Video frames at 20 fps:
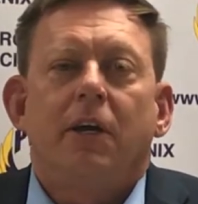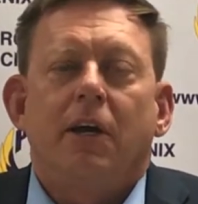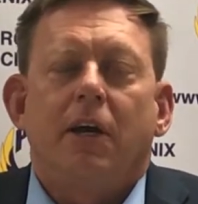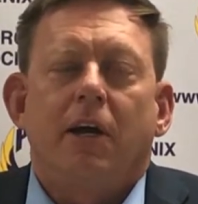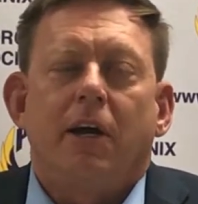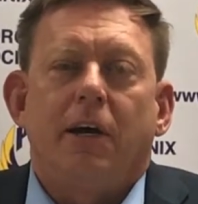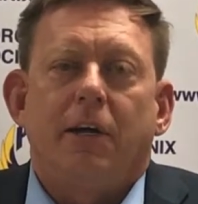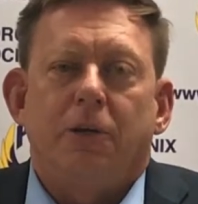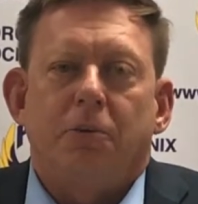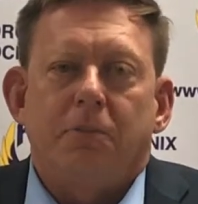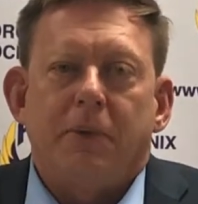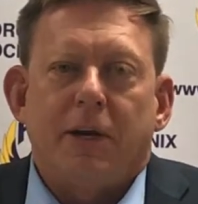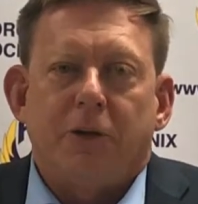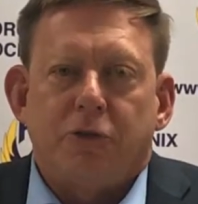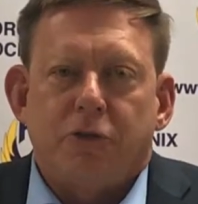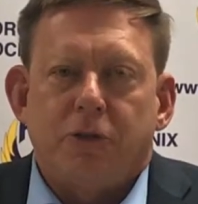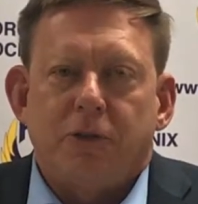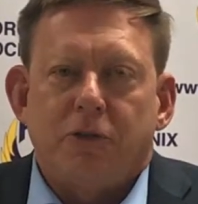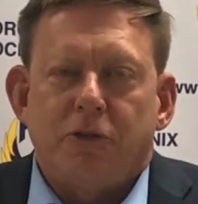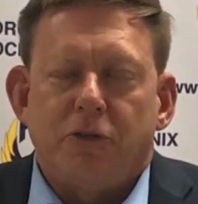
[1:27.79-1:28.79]
the
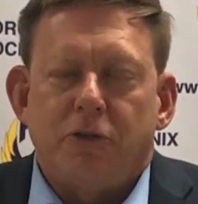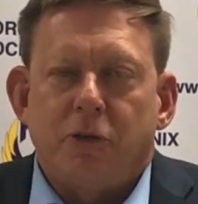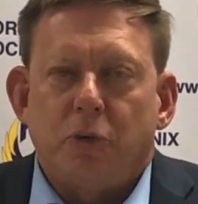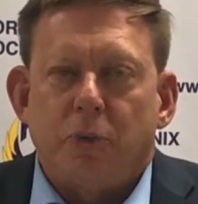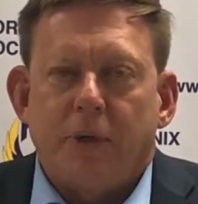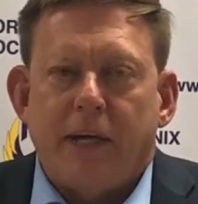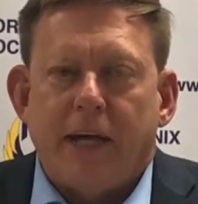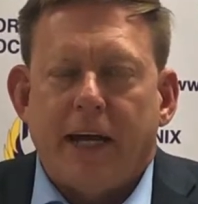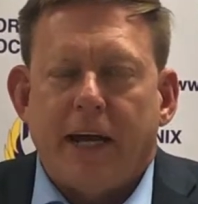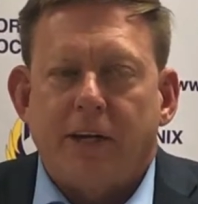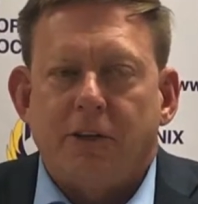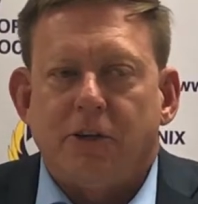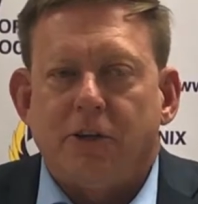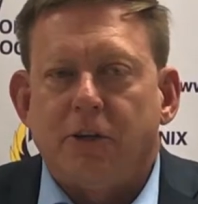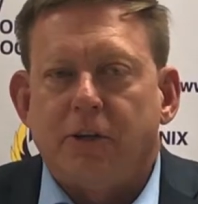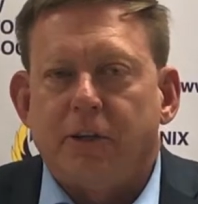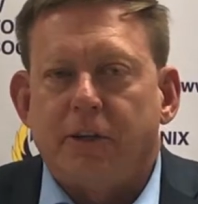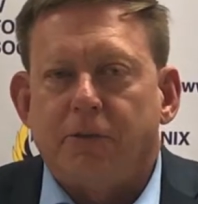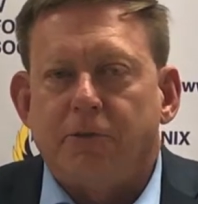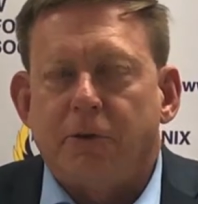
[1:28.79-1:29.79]
message that we had to
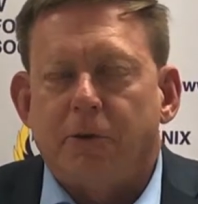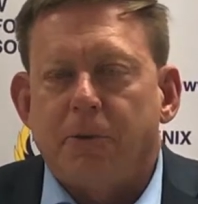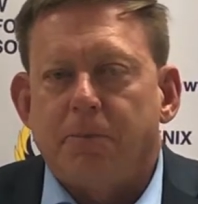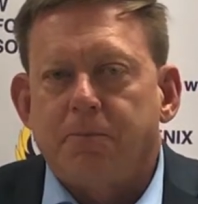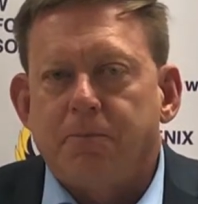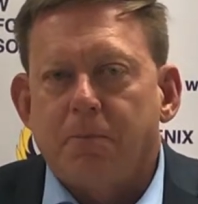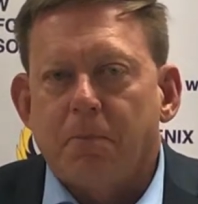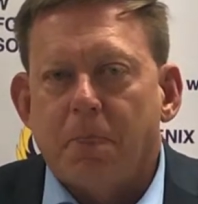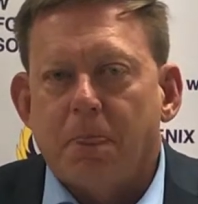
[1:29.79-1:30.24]
deliver